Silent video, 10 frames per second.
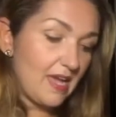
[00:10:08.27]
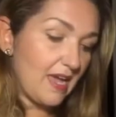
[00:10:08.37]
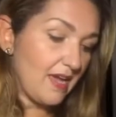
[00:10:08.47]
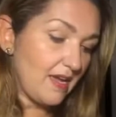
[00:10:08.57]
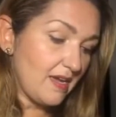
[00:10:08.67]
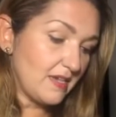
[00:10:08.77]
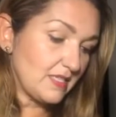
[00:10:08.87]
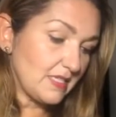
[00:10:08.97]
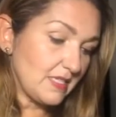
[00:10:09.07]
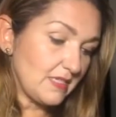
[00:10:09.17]

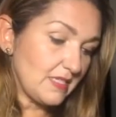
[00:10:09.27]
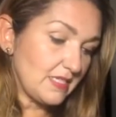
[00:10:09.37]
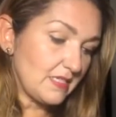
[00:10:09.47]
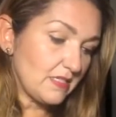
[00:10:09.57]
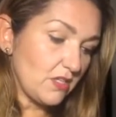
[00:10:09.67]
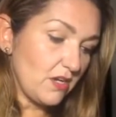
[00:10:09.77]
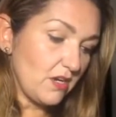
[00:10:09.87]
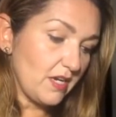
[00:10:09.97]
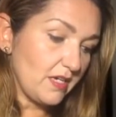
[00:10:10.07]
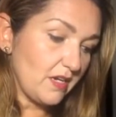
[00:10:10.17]
And this is a
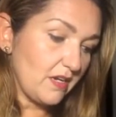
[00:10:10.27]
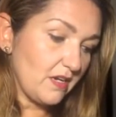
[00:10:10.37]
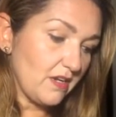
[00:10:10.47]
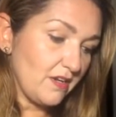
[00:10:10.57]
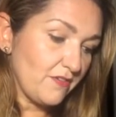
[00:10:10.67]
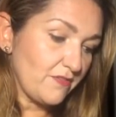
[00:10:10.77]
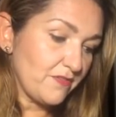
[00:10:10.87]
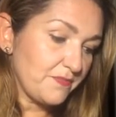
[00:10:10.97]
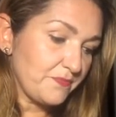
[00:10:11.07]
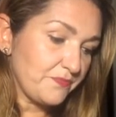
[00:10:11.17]
card of,
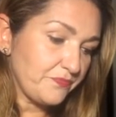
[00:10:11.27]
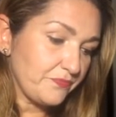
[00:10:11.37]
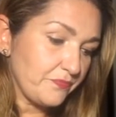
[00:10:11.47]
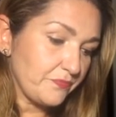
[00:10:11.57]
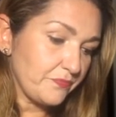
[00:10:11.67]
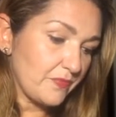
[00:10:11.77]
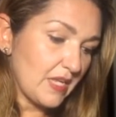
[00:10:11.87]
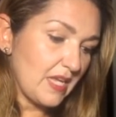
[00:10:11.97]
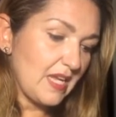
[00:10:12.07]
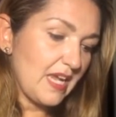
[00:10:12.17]

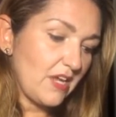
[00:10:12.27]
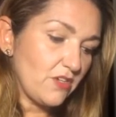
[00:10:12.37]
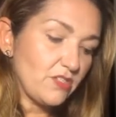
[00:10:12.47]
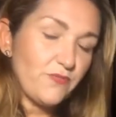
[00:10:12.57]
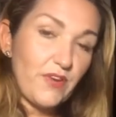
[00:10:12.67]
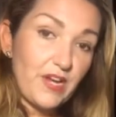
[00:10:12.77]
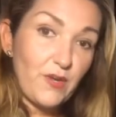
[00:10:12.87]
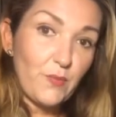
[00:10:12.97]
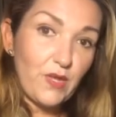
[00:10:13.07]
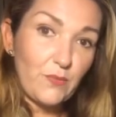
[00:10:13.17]
it goes very
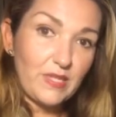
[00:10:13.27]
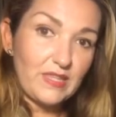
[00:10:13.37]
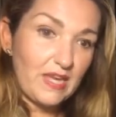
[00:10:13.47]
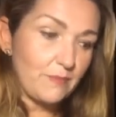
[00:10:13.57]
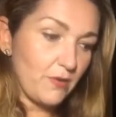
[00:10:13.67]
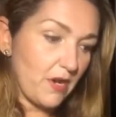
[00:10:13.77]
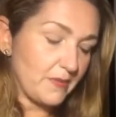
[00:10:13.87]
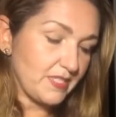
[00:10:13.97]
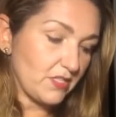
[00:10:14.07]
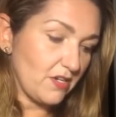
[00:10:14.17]
well with that
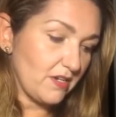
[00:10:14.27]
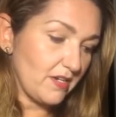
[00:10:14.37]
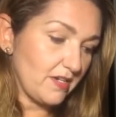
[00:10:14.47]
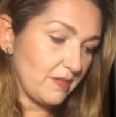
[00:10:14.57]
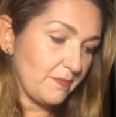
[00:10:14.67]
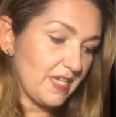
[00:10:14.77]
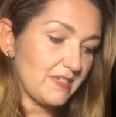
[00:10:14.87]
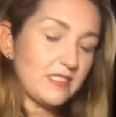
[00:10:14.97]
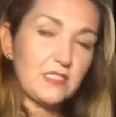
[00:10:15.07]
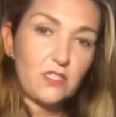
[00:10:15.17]
promise card,
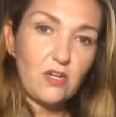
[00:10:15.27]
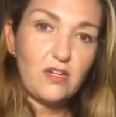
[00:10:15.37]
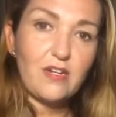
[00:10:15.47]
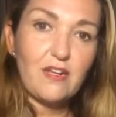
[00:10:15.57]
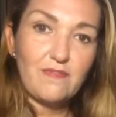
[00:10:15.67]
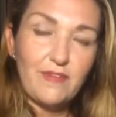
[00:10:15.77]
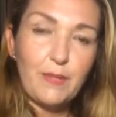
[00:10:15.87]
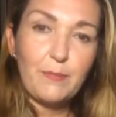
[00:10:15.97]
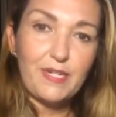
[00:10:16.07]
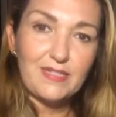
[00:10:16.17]
because it's a card of
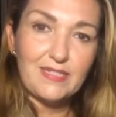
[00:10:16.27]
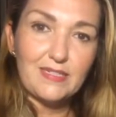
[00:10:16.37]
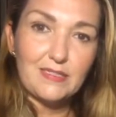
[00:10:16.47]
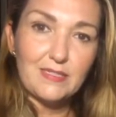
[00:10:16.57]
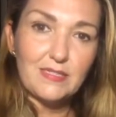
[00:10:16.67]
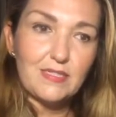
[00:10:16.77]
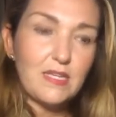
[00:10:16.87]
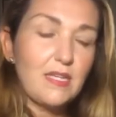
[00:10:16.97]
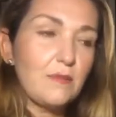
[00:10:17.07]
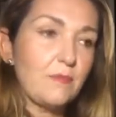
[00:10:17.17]
abundance,
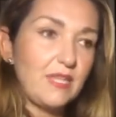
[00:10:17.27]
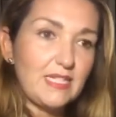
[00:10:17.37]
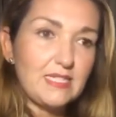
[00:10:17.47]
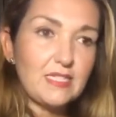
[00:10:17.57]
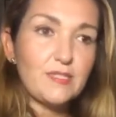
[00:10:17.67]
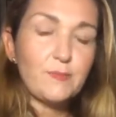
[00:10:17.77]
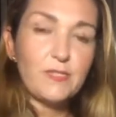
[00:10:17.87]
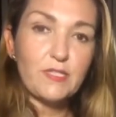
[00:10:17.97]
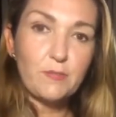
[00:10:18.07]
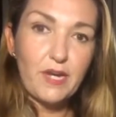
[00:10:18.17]
blessings,
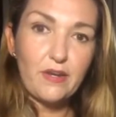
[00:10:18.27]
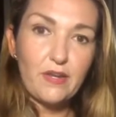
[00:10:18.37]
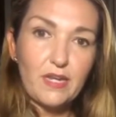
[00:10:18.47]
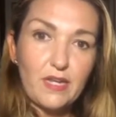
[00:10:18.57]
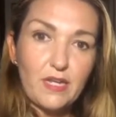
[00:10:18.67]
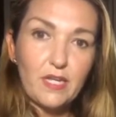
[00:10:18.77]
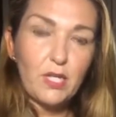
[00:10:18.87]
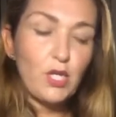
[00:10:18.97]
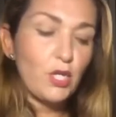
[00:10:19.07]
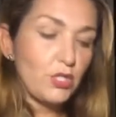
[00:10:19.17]
prosperity,
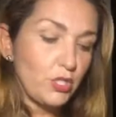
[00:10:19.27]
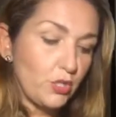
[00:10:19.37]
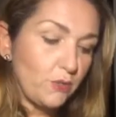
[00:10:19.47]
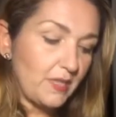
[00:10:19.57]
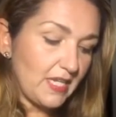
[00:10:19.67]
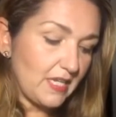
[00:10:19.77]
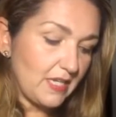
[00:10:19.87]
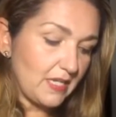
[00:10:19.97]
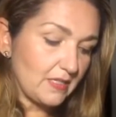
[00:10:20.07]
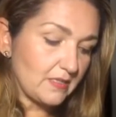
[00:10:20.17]
new
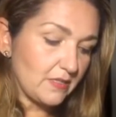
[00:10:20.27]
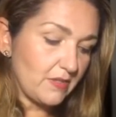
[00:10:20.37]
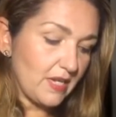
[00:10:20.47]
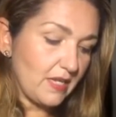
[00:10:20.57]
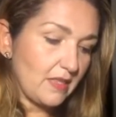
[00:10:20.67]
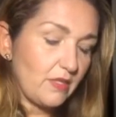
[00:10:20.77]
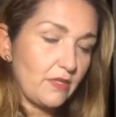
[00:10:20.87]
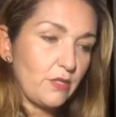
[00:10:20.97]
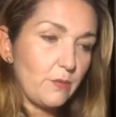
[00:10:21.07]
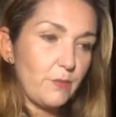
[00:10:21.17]
beginnings, okay,
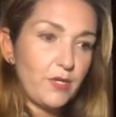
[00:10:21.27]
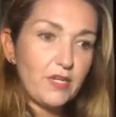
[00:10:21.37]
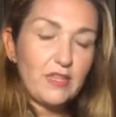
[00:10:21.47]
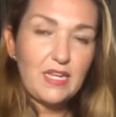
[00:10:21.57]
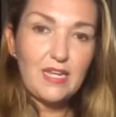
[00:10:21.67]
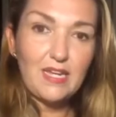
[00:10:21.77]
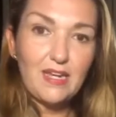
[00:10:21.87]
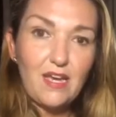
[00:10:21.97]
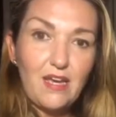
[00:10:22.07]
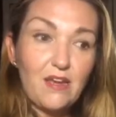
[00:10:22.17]
the
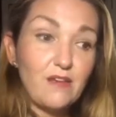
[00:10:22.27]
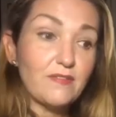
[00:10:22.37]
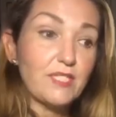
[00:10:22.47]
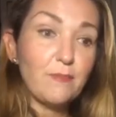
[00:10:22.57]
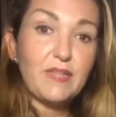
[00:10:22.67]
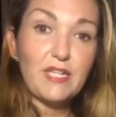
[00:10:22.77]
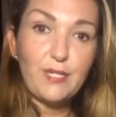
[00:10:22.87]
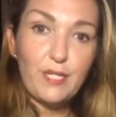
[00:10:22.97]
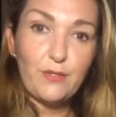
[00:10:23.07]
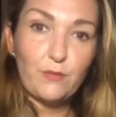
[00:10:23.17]
birthing of something
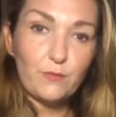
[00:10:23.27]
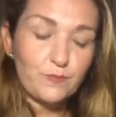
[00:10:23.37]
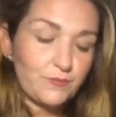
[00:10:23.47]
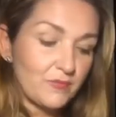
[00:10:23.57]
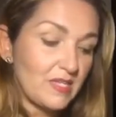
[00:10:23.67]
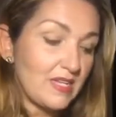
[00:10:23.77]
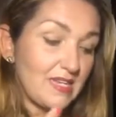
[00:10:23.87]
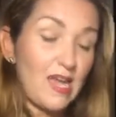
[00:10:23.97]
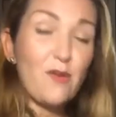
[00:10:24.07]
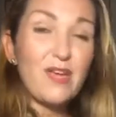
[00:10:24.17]
new.
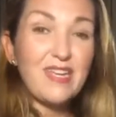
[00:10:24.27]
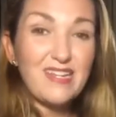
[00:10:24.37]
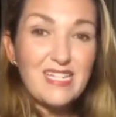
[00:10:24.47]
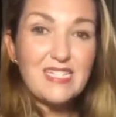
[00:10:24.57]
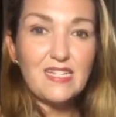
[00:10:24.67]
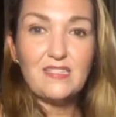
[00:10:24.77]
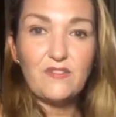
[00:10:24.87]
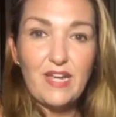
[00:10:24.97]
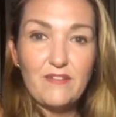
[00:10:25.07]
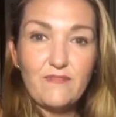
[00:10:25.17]
Now, it is the
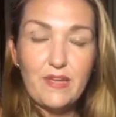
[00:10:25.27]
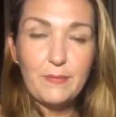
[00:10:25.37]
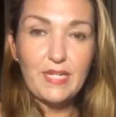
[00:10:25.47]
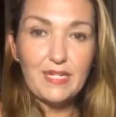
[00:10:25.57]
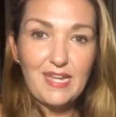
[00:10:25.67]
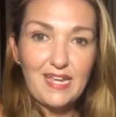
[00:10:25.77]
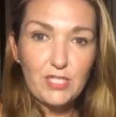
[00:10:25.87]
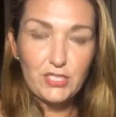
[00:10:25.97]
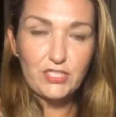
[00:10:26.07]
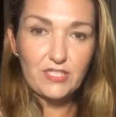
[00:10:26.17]
divine feminine
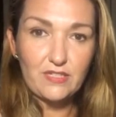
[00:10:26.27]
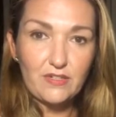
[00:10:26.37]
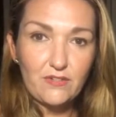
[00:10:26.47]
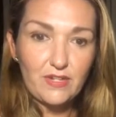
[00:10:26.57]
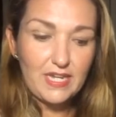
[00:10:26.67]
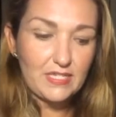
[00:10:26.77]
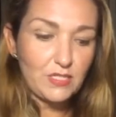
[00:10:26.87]
energy, okay?